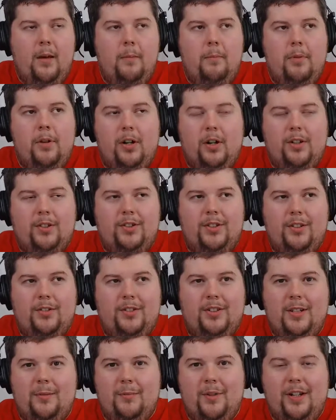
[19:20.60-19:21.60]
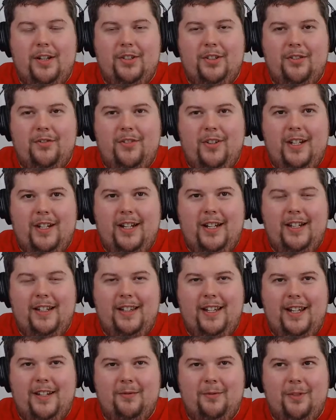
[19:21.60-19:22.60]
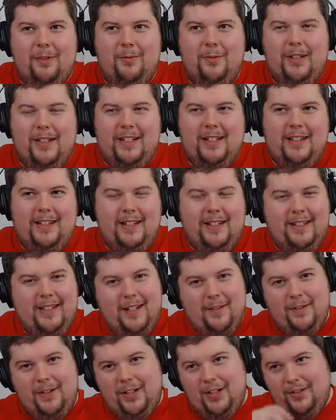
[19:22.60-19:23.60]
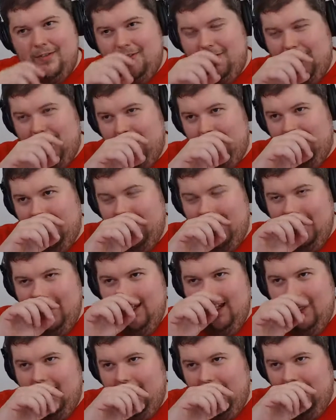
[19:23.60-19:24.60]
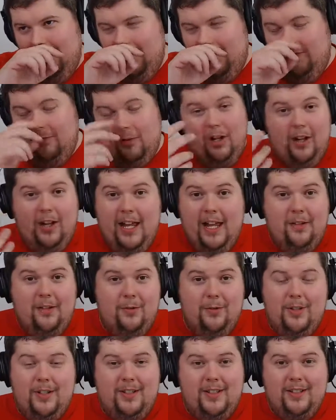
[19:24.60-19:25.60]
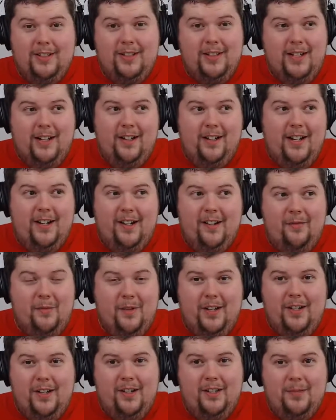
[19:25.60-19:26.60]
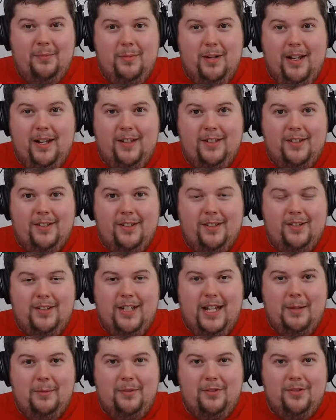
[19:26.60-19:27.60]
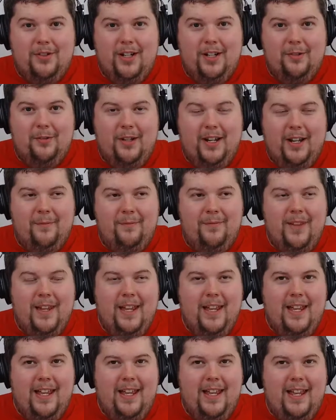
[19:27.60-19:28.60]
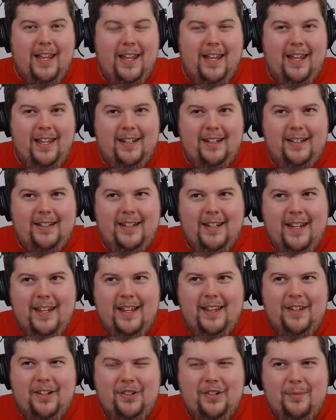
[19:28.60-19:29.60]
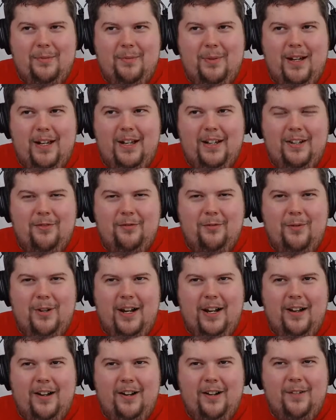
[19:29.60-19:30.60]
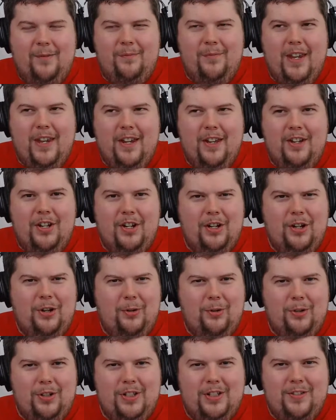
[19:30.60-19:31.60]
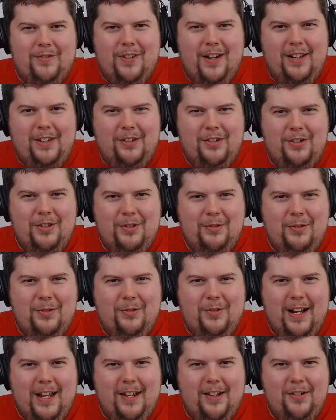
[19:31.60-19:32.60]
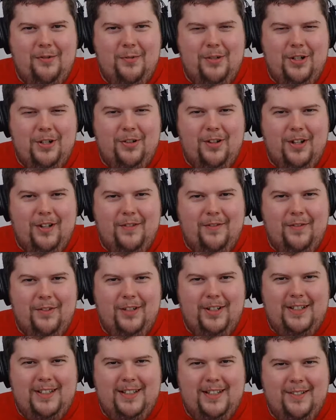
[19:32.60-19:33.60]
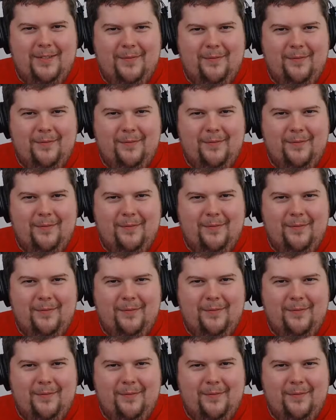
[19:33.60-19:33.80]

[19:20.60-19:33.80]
But also some bugs are funny, like when we did the 7-year farm. We all had horses because Aaron had enough money to just buy us all stables right away. And there's a bug where your horse follows you around when you're on foot.